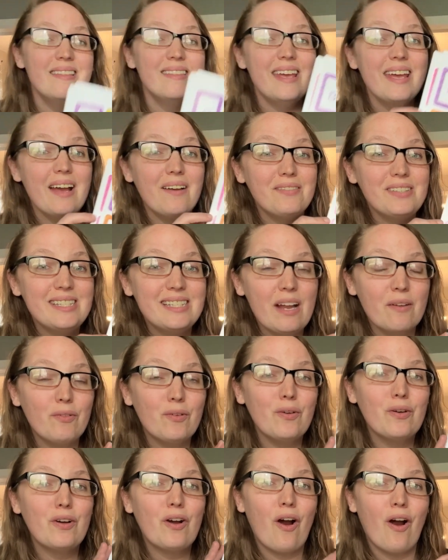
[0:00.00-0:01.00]
they have
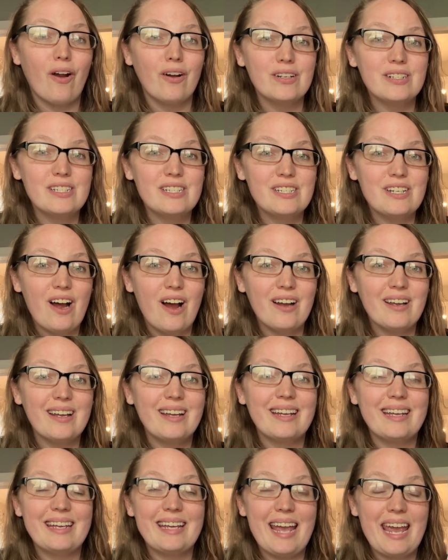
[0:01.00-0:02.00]
several
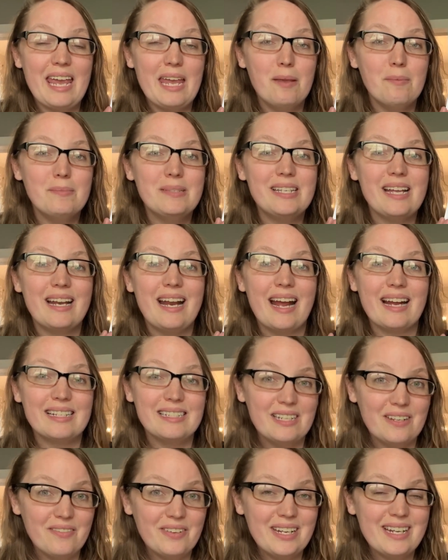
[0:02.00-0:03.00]
cardstock games and
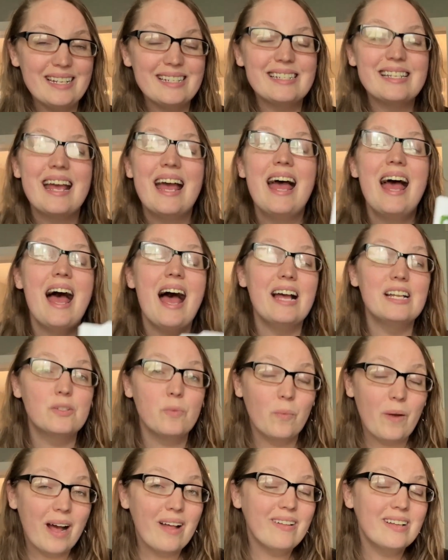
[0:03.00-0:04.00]
activities, as
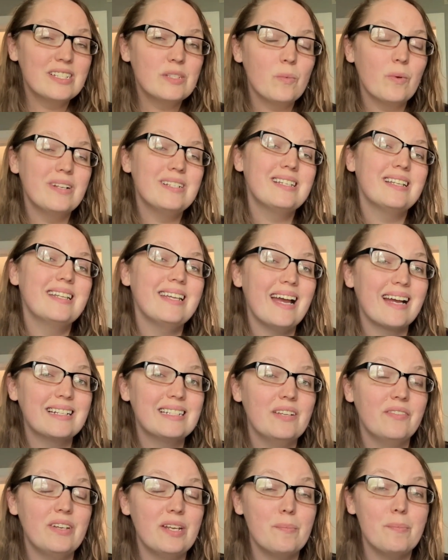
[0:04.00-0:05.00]
well as ones in the
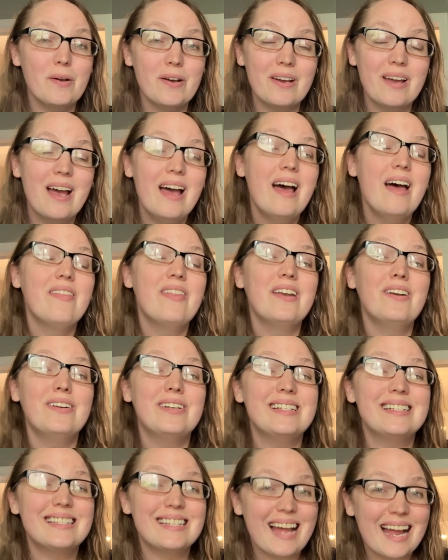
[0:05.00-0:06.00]
activity book that are
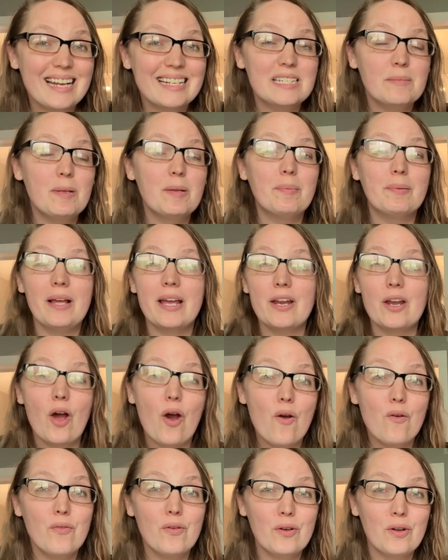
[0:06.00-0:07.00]
designed to be played
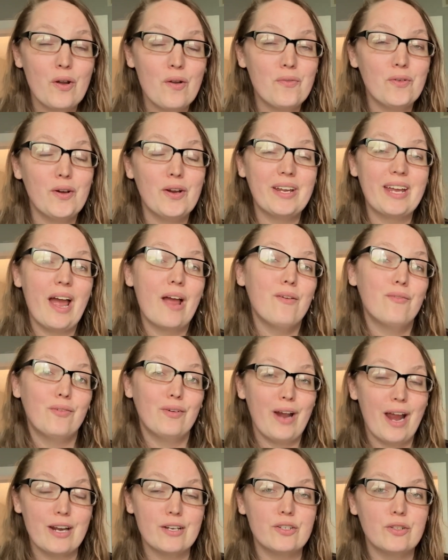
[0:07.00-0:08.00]
over and over again
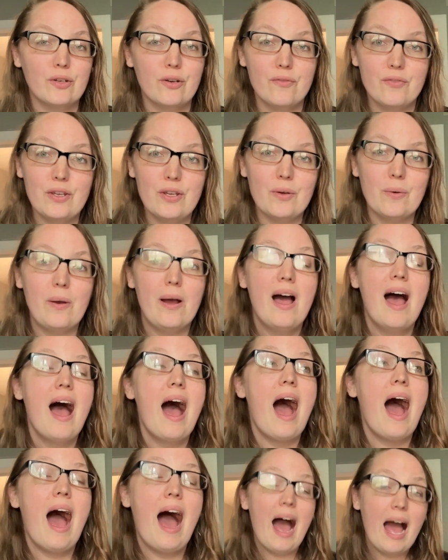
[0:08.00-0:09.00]
for extra review.
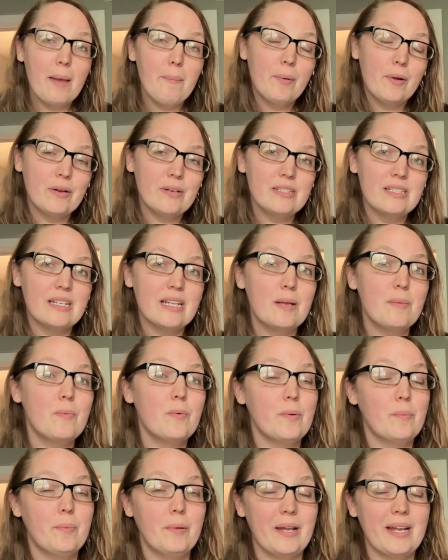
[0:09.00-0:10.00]
I personally
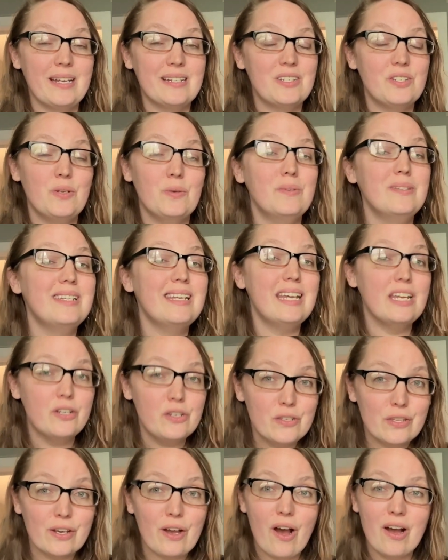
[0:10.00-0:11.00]
would plan to teach
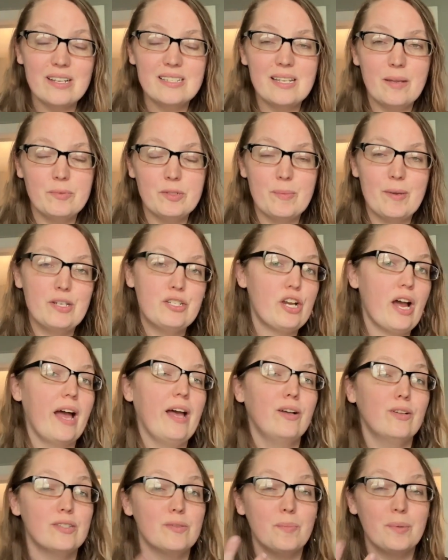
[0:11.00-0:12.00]
the concept to my
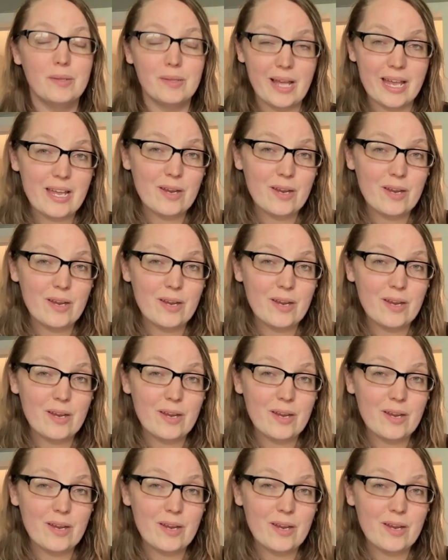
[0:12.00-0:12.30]
child, play